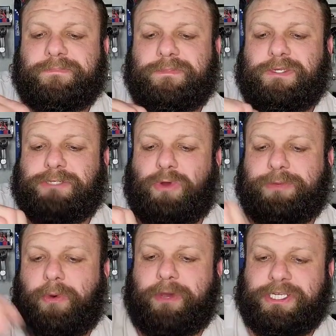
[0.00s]
There's
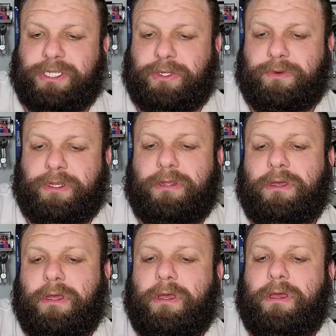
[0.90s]
multiple ways to do it,
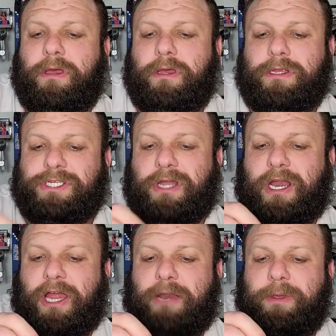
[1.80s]
so not
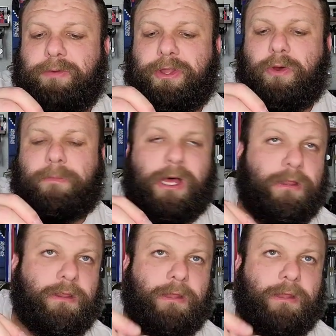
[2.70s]
a lot of people know about